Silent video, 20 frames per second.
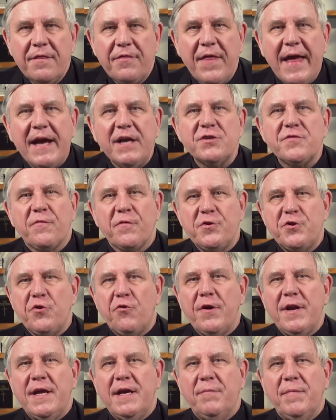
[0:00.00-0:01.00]
Thanks for
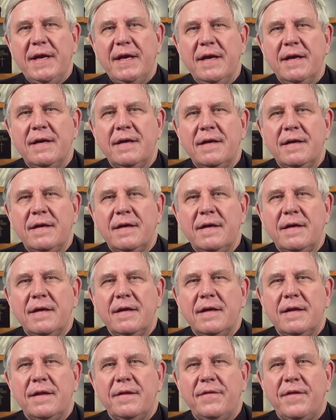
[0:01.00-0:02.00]
joining me.
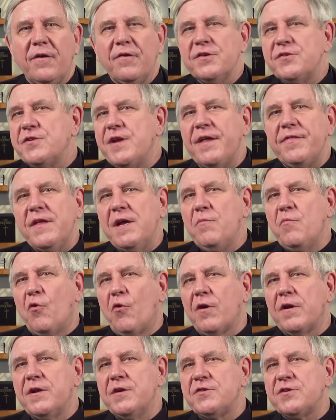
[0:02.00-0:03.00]
There is nothing
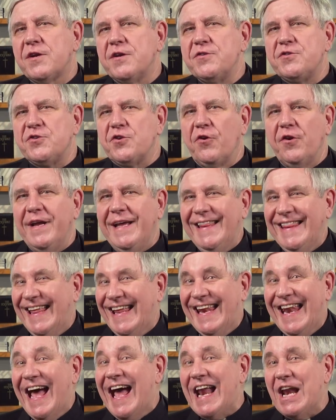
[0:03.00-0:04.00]
more disconcerting
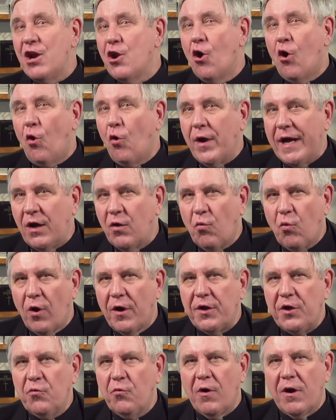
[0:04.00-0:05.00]
than not knowing
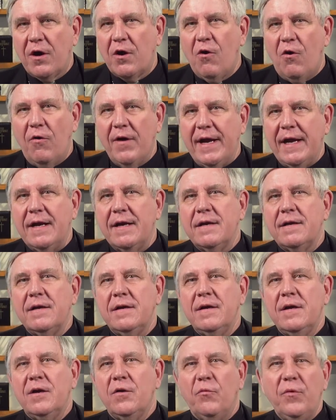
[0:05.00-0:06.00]
where you are going.
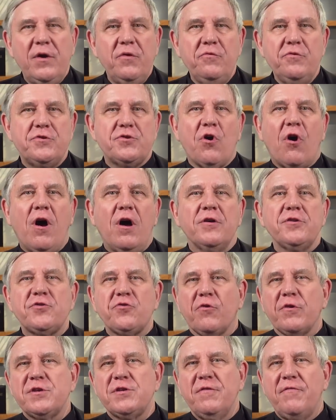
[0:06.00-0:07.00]
We use all
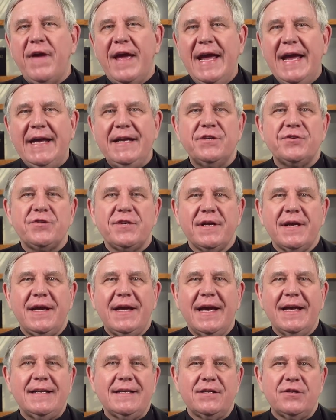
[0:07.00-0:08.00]
sorts of aids to
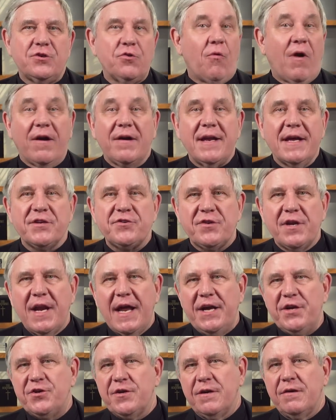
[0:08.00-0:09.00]
get to our
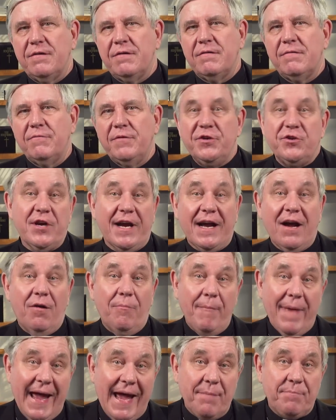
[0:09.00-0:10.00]
destination. We check
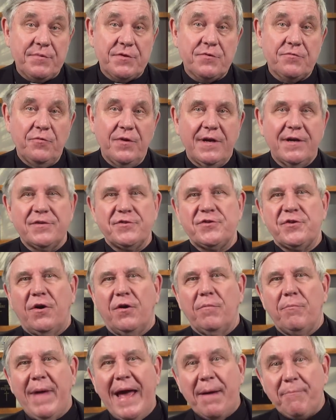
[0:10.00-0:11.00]
out maps, we
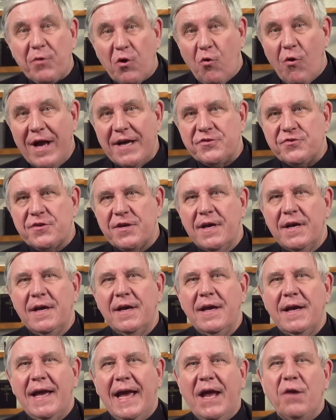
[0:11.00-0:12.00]
consult MapQuest,
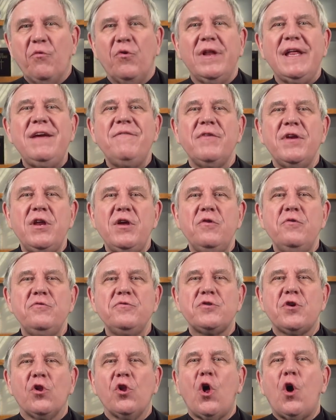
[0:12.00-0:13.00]
and we'll even
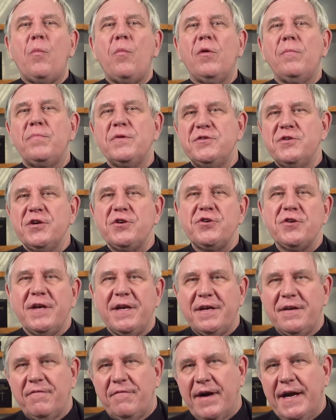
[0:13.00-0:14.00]
use global
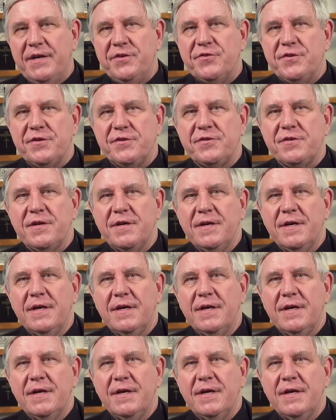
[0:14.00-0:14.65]
positioning devices.